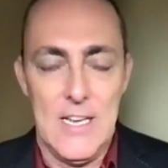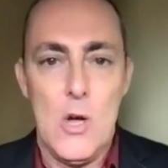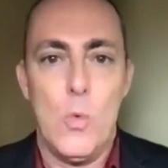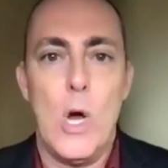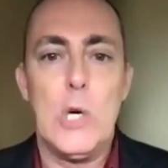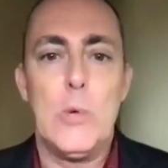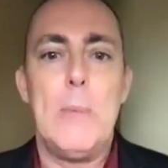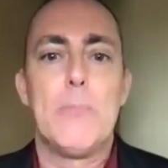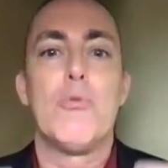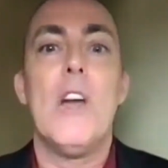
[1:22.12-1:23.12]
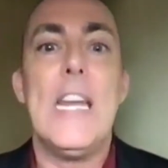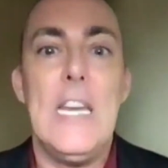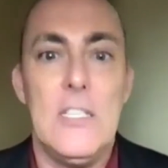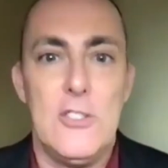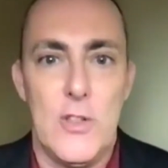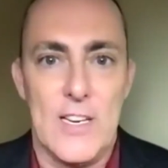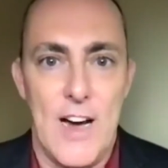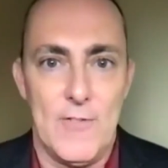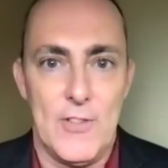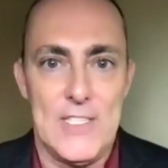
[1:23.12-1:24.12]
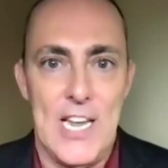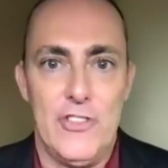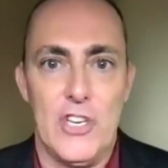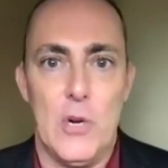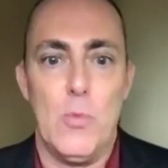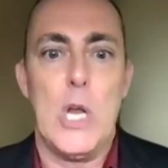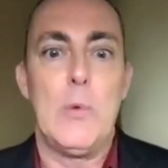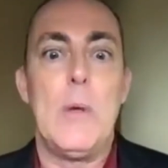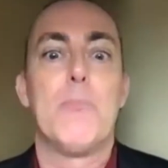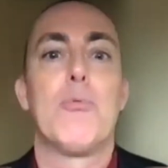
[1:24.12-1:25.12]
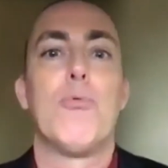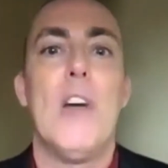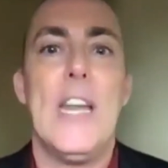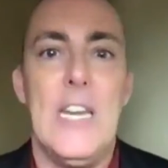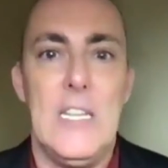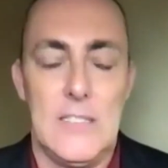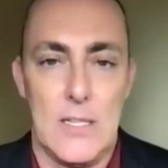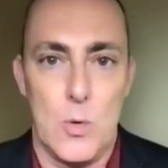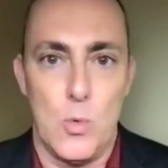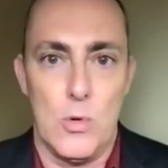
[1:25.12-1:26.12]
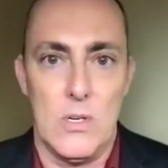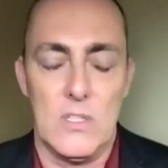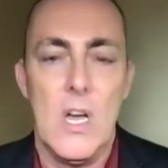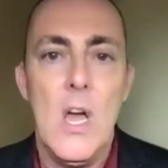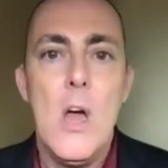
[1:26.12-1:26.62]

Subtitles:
What are we bringing to the conversation? What are we bringing to the world?